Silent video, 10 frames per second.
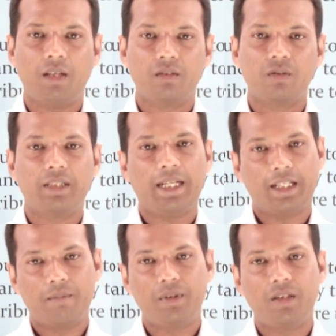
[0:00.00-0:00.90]
So that
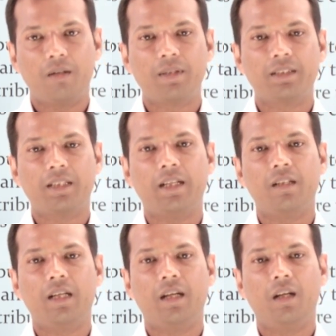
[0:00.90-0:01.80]
can be termed as an
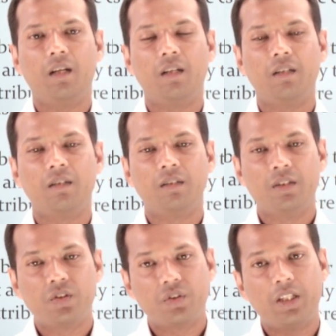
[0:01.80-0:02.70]

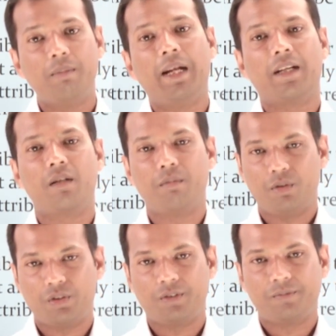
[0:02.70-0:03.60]
stable
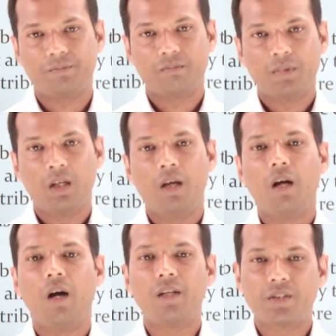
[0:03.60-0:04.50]
attribution.
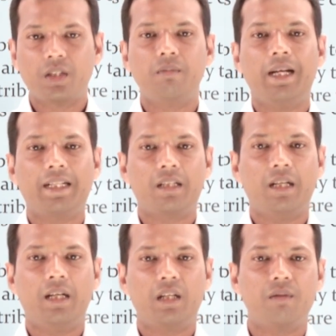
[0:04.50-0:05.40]
Unstable
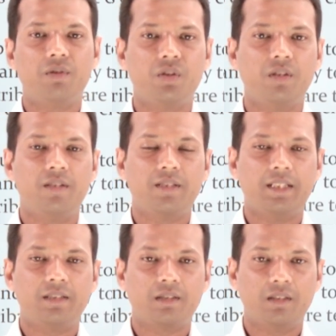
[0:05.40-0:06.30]
attribution in the
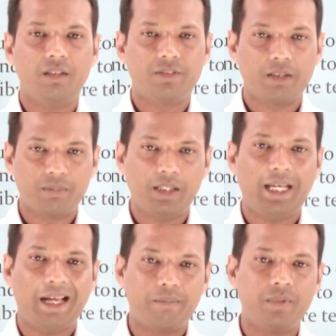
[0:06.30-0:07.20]
sense, if something
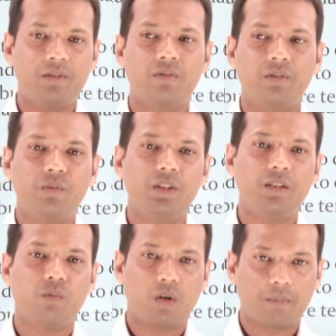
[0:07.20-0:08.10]
happens within
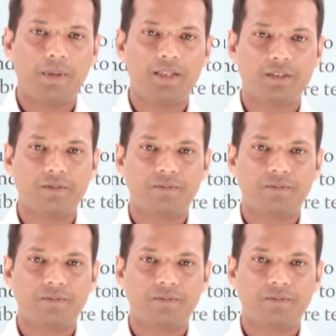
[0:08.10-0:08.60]
the workplace,